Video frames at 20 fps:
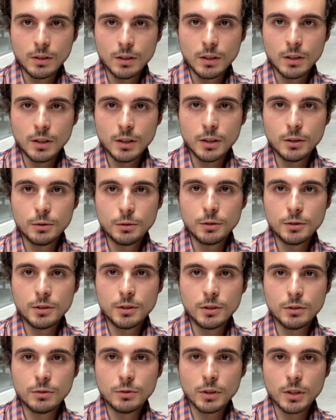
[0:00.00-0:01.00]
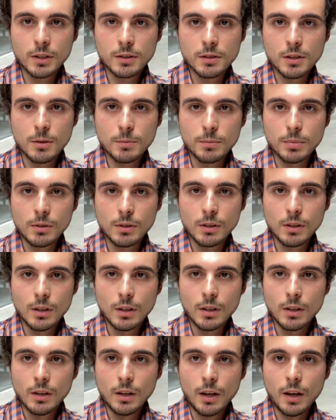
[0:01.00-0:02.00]
Here you see, for example,
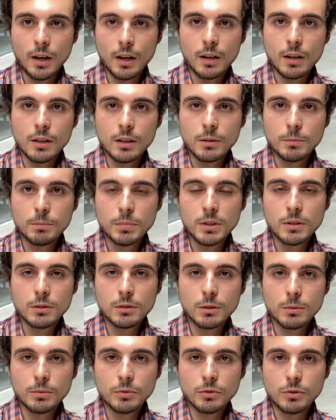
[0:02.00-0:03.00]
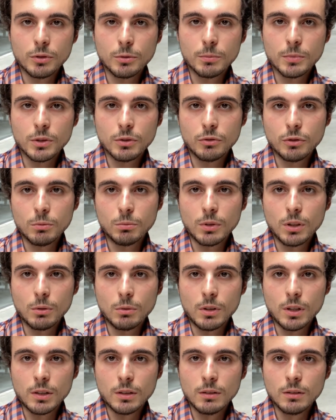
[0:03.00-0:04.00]
a pit stop from Formula
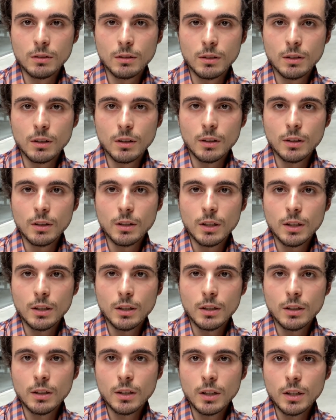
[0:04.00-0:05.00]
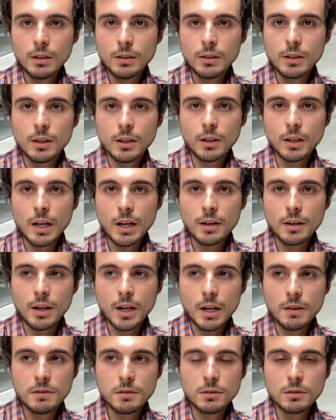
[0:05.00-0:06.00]
1. The car
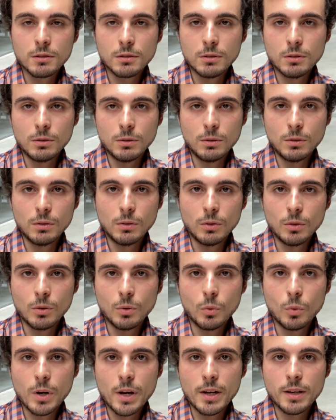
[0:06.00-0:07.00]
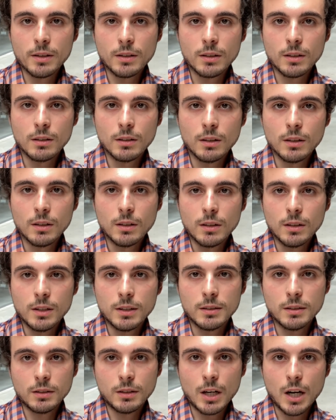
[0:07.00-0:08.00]
arrives. When it
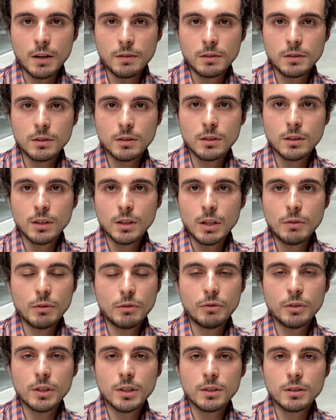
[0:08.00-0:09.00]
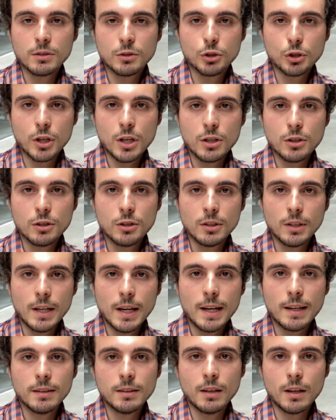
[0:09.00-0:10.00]
arrives, everything is changed
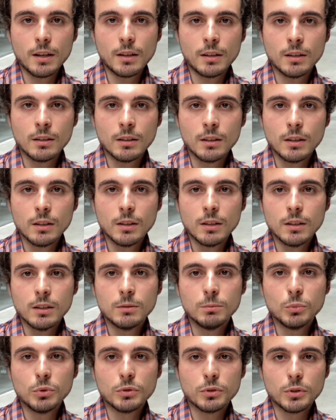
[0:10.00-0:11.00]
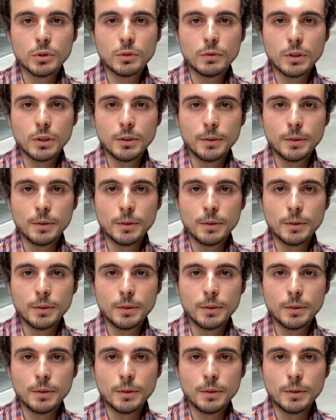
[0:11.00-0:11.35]
and then it moves over.